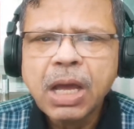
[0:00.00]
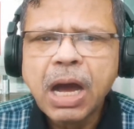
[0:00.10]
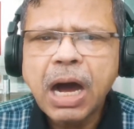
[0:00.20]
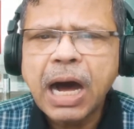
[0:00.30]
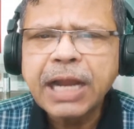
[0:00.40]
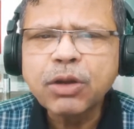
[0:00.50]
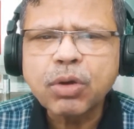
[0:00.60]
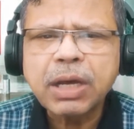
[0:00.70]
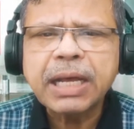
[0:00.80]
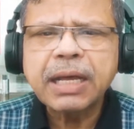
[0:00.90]
Are your
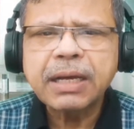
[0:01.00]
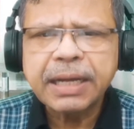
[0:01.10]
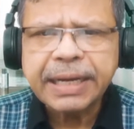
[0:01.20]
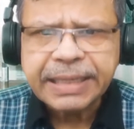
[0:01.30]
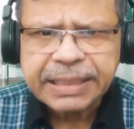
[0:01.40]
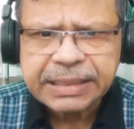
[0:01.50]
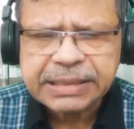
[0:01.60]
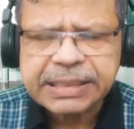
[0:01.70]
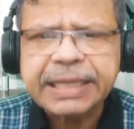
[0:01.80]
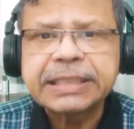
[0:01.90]
current
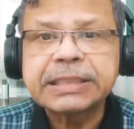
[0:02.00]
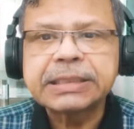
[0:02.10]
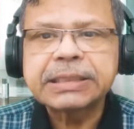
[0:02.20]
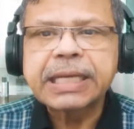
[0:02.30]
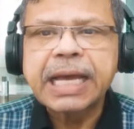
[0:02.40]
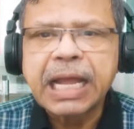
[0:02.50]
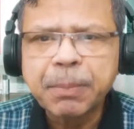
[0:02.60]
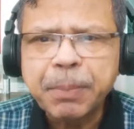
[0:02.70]
strategies helping